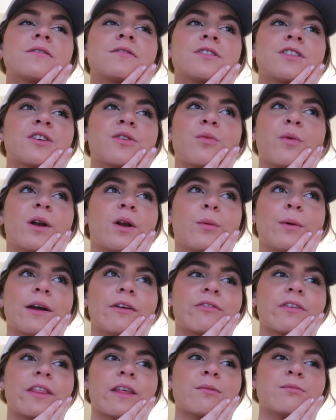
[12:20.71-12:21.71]
didn't want to
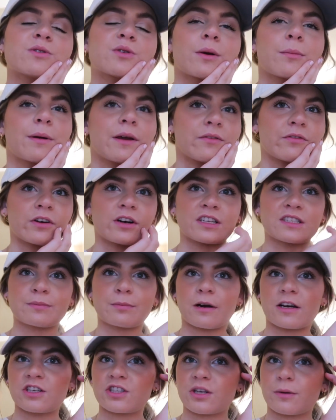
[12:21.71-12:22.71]
wait for them, so I paid for
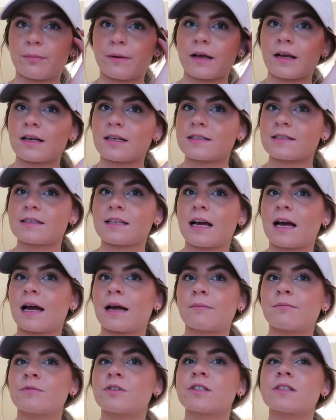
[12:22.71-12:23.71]
express shipping, because
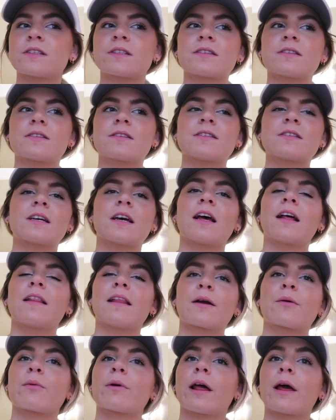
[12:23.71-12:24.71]
I'm just
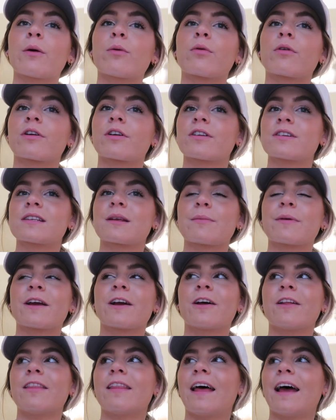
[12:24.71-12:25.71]
like when I order
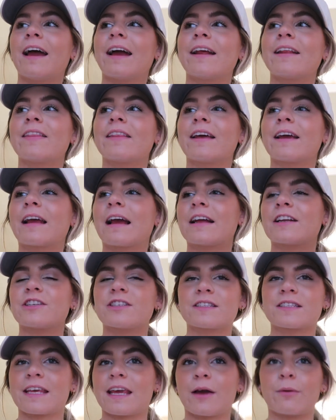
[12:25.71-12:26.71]
something online, like I
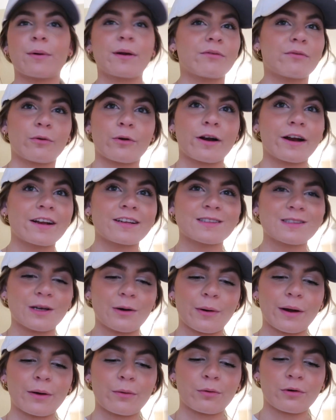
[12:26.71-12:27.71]
just can't wait for it.
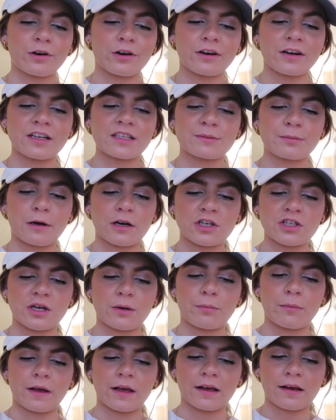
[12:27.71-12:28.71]
So I ordered express
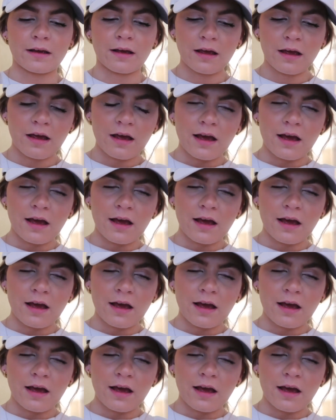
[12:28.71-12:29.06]
shipping.